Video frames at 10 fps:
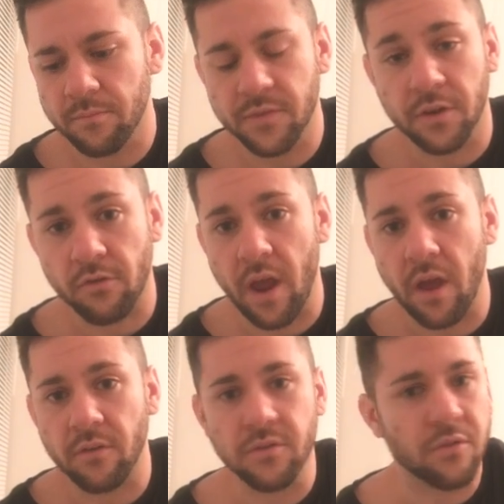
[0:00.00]
the
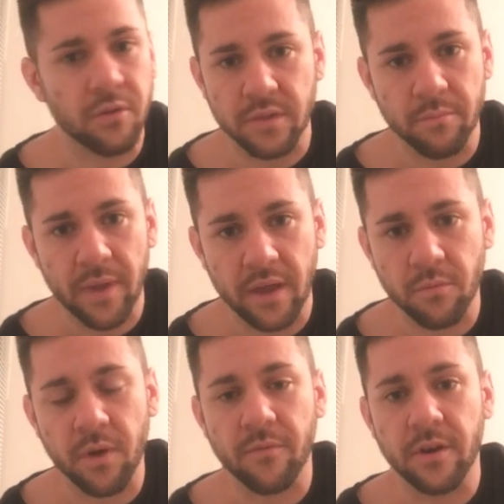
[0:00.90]
ground or the bed,
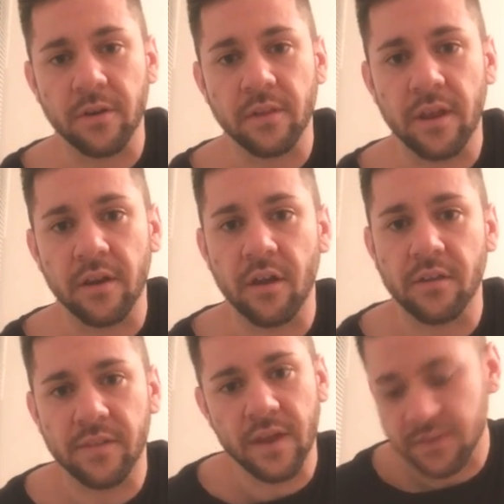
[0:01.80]
wherever you're laying
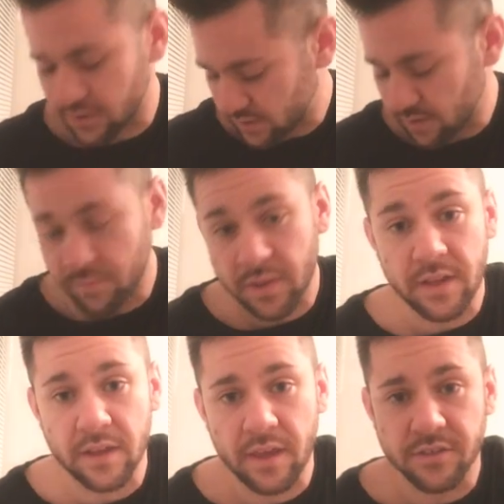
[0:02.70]
on. That just simply
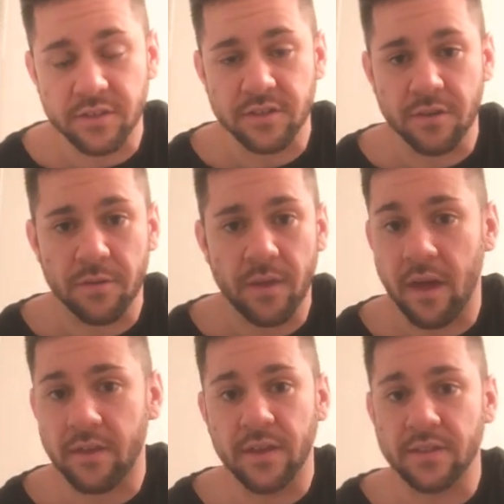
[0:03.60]
engages your thigh,
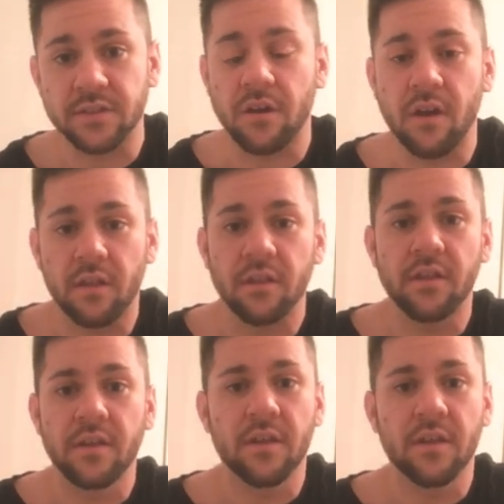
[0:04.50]
and that's all.